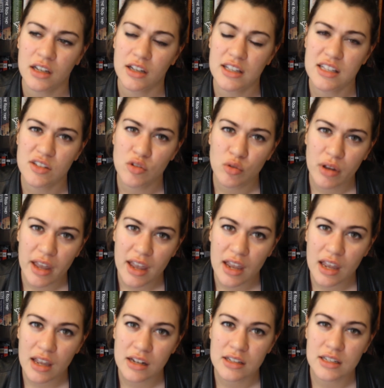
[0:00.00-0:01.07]
it's
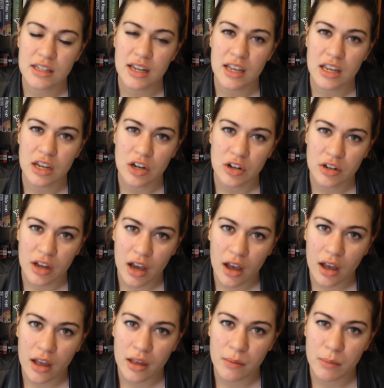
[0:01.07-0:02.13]
okay to take your
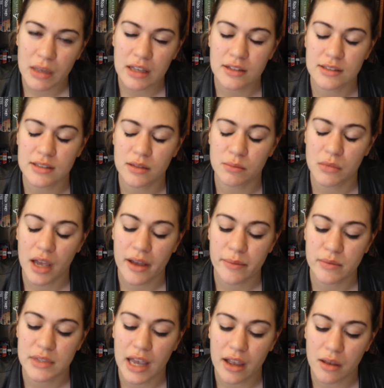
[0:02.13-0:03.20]
time, because
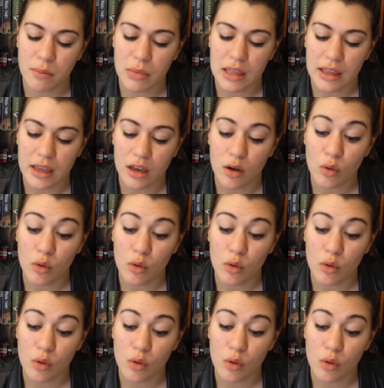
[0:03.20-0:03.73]
sometimes I can be like,